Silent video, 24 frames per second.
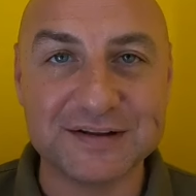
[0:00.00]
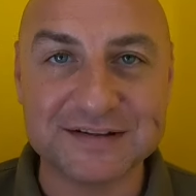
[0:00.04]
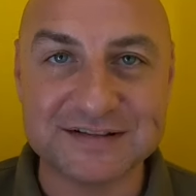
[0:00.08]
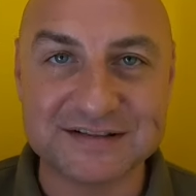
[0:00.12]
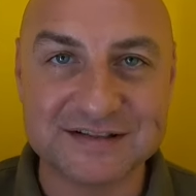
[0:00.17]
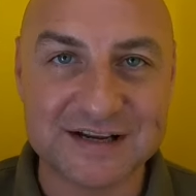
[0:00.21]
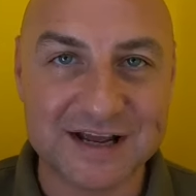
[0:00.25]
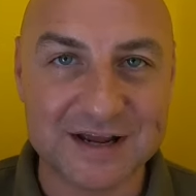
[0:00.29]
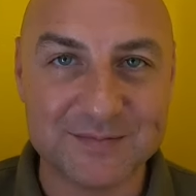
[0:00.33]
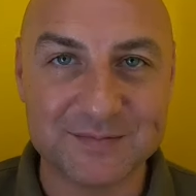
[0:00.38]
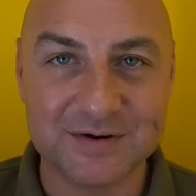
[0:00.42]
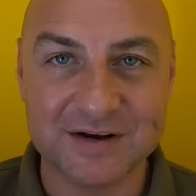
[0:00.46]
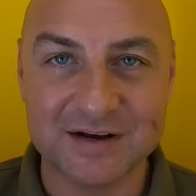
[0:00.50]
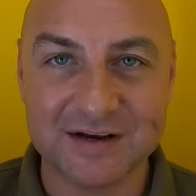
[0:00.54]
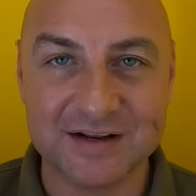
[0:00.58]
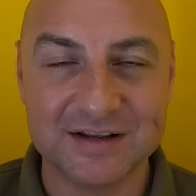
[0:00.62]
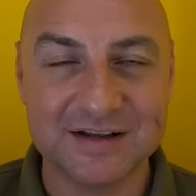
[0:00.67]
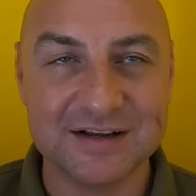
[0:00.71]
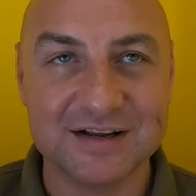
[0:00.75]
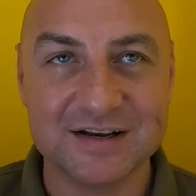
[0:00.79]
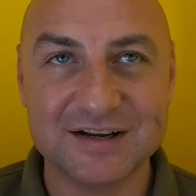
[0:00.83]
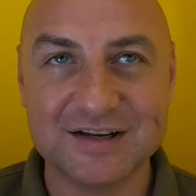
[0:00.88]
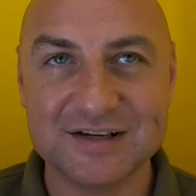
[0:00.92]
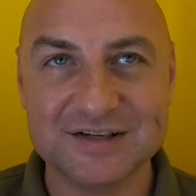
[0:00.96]
entertainment in
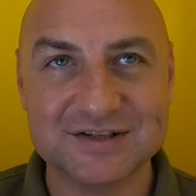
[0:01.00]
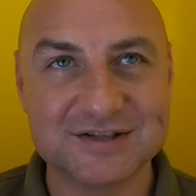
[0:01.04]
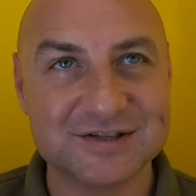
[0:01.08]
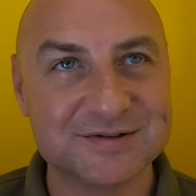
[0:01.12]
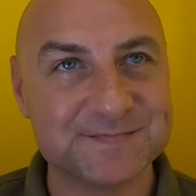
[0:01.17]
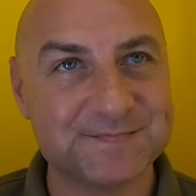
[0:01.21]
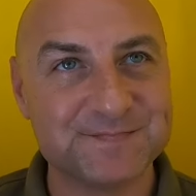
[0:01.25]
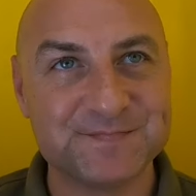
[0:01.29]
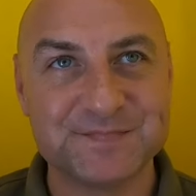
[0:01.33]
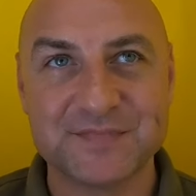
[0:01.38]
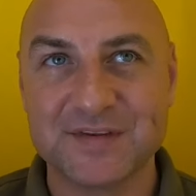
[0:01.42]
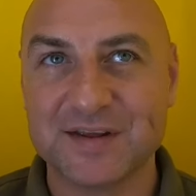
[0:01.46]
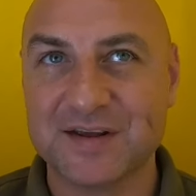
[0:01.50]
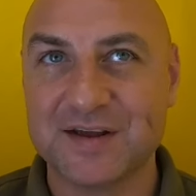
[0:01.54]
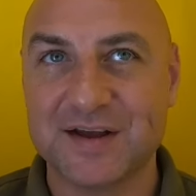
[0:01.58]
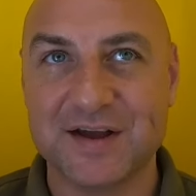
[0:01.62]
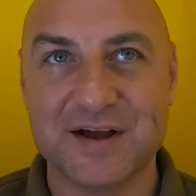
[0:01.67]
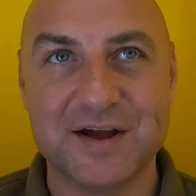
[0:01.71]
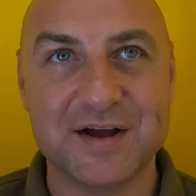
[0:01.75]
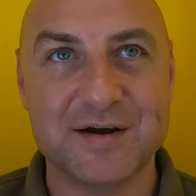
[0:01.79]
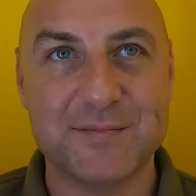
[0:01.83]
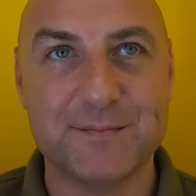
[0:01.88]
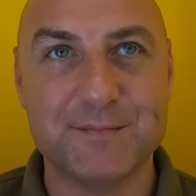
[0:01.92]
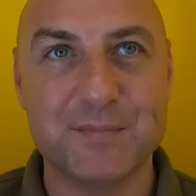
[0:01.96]
English,
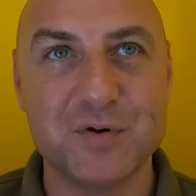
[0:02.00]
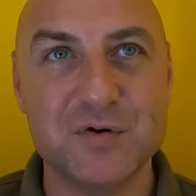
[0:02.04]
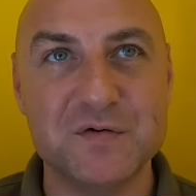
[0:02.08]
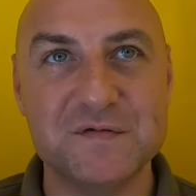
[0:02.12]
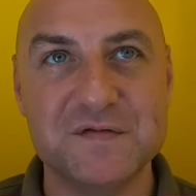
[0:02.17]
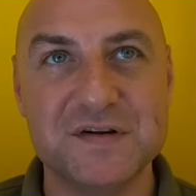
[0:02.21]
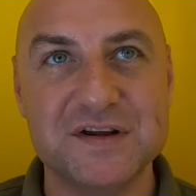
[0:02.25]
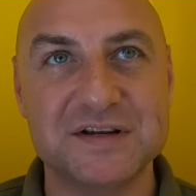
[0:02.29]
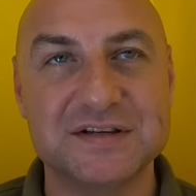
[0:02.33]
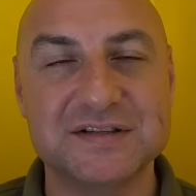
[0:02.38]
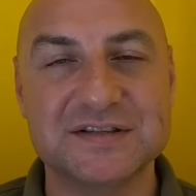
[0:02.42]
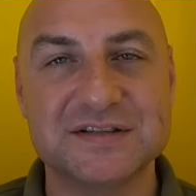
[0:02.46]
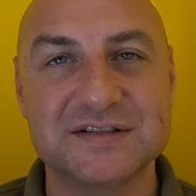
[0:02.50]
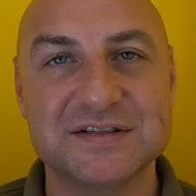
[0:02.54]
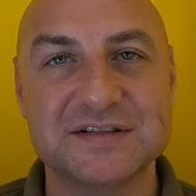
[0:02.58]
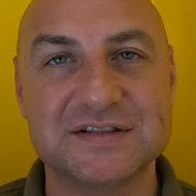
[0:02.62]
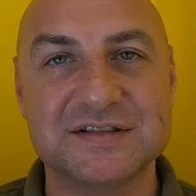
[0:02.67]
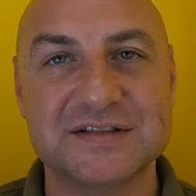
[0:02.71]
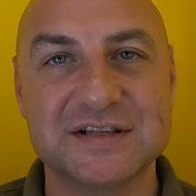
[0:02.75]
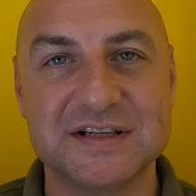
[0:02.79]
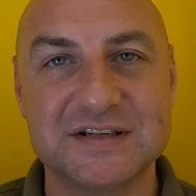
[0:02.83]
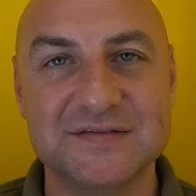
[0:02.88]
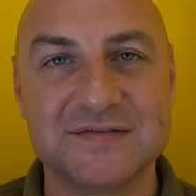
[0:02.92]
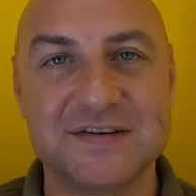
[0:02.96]

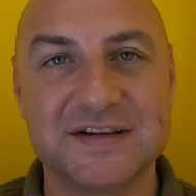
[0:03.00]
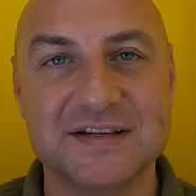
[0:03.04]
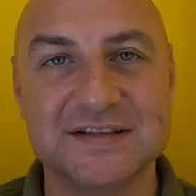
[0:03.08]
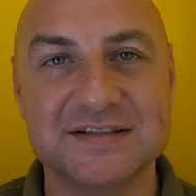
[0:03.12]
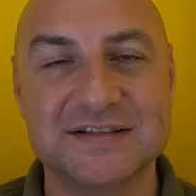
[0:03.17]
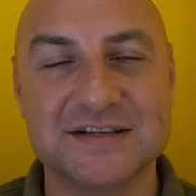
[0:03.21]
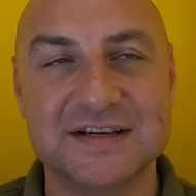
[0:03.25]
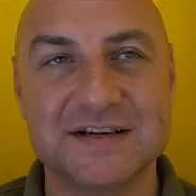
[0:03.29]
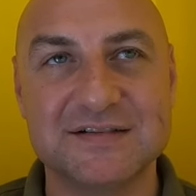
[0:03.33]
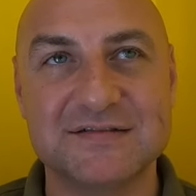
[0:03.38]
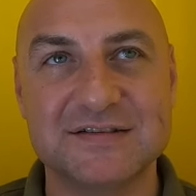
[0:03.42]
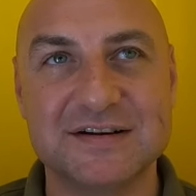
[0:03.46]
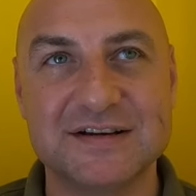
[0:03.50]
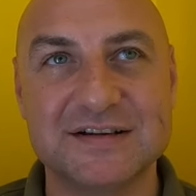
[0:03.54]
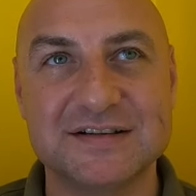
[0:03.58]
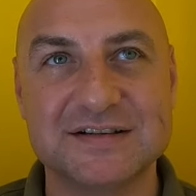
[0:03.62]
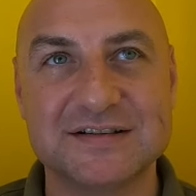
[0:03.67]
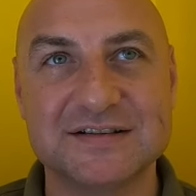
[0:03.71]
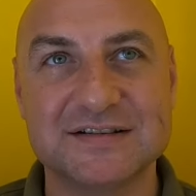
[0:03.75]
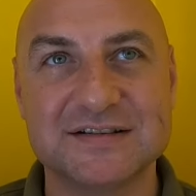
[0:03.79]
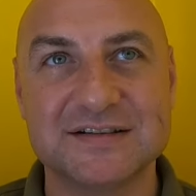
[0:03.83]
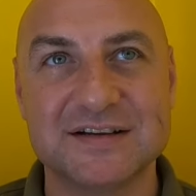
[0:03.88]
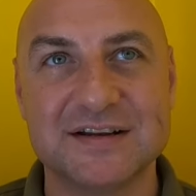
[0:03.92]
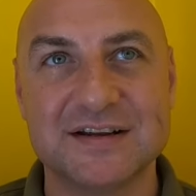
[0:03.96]
movies, TV
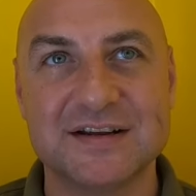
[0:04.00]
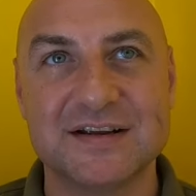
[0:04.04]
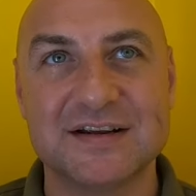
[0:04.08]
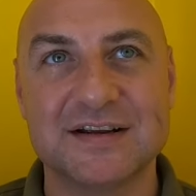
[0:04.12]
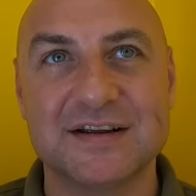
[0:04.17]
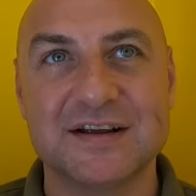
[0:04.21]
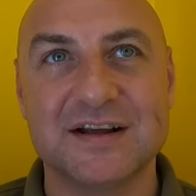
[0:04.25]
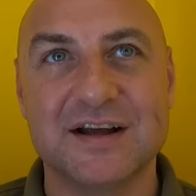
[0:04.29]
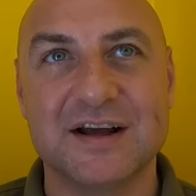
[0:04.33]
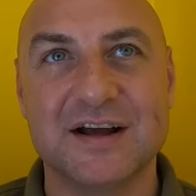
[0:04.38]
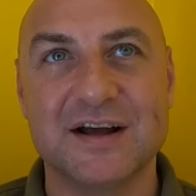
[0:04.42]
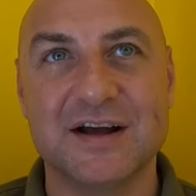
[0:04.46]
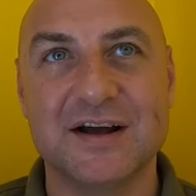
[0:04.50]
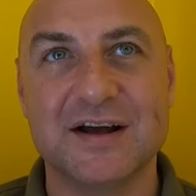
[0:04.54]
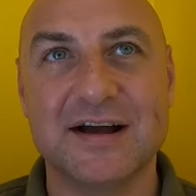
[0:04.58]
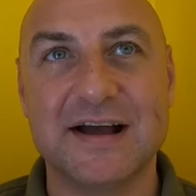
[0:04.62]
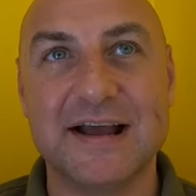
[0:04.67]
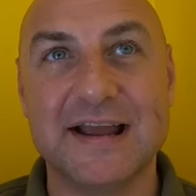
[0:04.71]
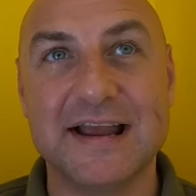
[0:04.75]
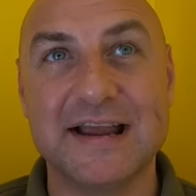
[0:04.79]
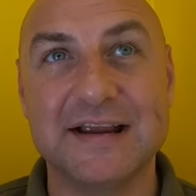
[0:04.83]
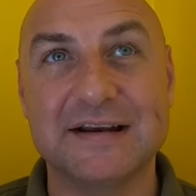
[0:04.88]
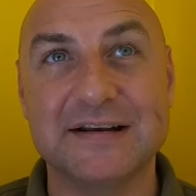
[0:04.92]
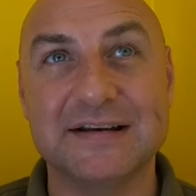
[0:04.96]
series,
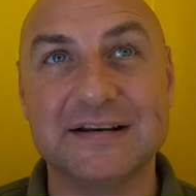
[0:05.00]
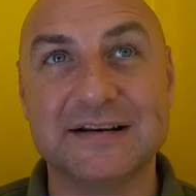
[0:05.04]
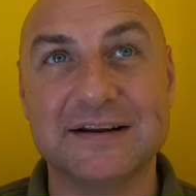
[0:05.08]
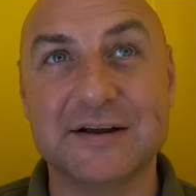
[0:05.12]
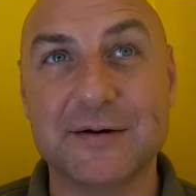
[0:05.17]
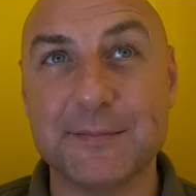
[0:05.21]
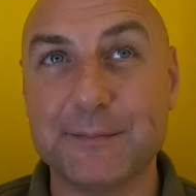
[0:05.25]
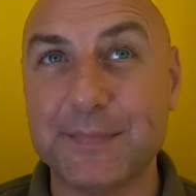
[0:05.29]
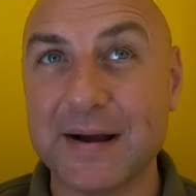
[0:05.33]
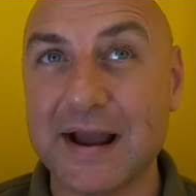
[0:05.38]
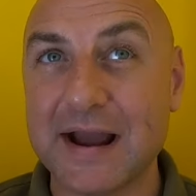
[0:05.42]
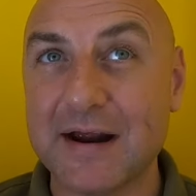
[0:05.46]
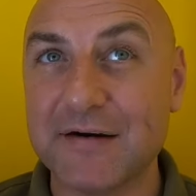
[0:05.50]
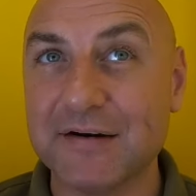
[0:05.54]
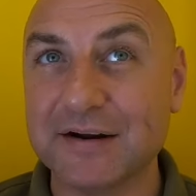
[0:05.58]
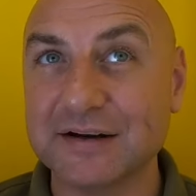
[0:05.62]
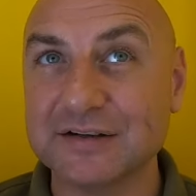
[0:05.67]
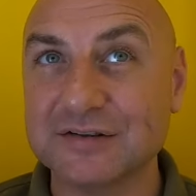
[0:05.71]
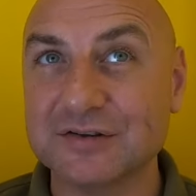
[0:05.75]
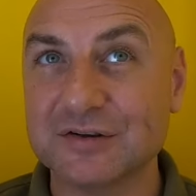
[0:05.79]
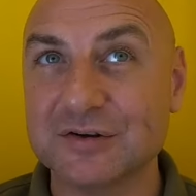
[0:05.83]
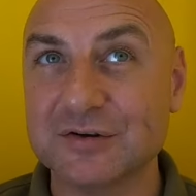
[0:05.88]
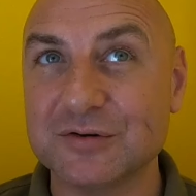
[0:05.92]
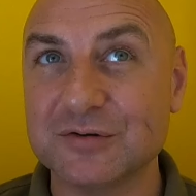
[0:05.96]
in
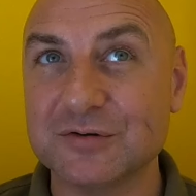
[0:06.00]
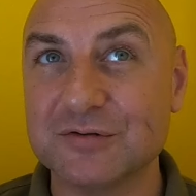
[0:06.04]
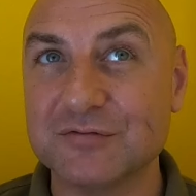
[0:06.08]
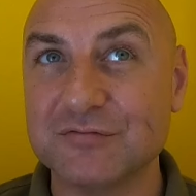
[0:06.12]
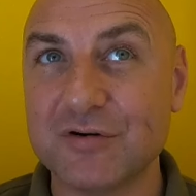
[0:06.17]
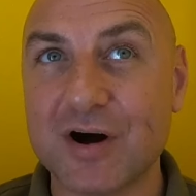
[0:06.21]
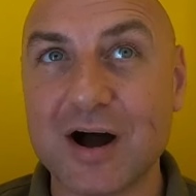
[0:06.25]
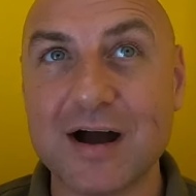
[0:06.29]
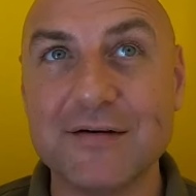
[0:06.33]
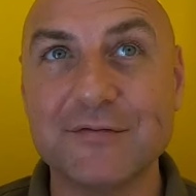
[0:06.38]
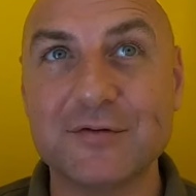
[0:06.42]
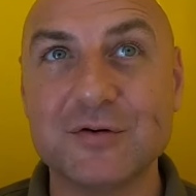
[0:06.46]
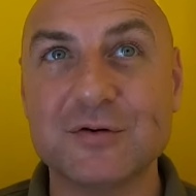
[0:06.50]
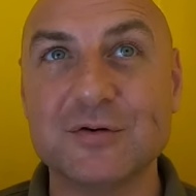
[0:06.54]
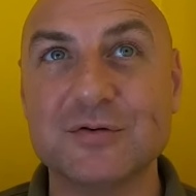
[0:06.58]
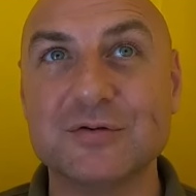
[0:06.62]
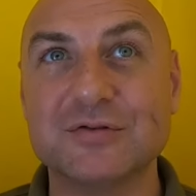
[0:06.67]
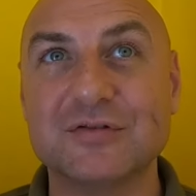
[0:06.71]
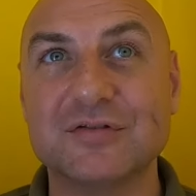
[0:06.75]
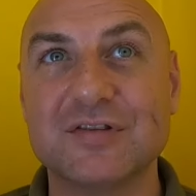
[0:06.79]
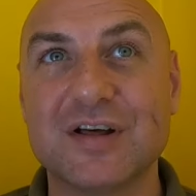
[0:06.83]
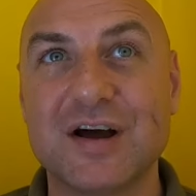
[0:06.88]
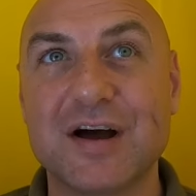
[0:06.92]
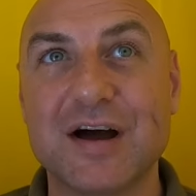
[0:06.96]
comparing to
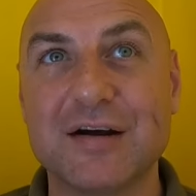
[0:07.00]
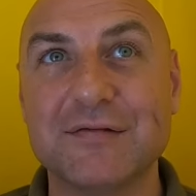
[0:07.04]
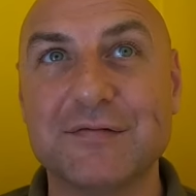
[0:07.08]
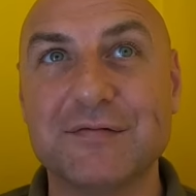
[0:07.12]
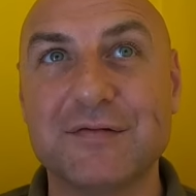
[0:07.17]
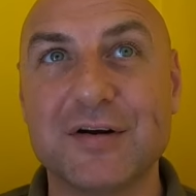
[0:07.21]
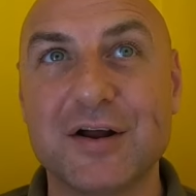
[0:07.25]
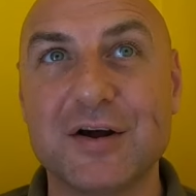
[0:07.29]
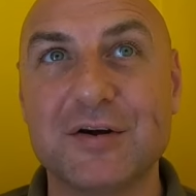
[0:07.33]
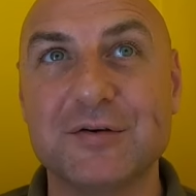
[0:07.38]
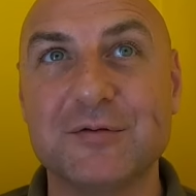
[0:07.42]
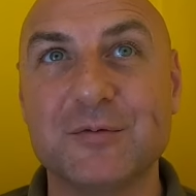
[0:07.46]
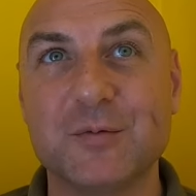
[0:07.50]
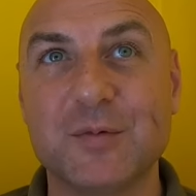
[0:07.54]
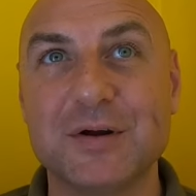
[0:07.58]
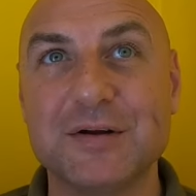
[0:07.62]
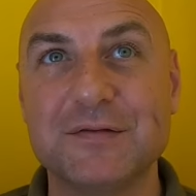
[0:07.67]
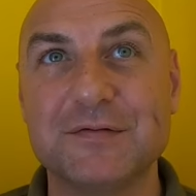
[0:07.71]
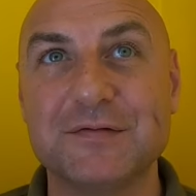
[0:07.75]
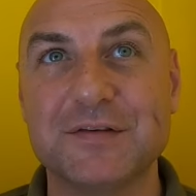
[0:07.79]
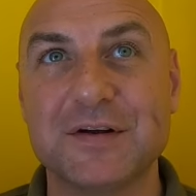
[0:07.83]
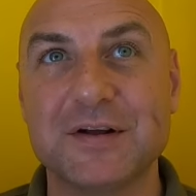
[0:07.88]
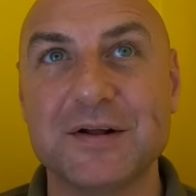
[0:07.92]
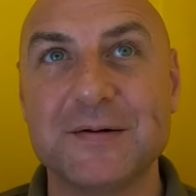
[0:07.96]
rivals that I've flown
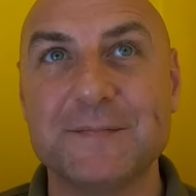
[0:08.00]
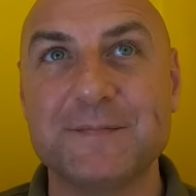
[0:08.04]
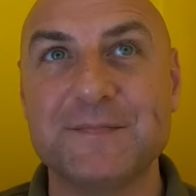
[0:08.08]
with.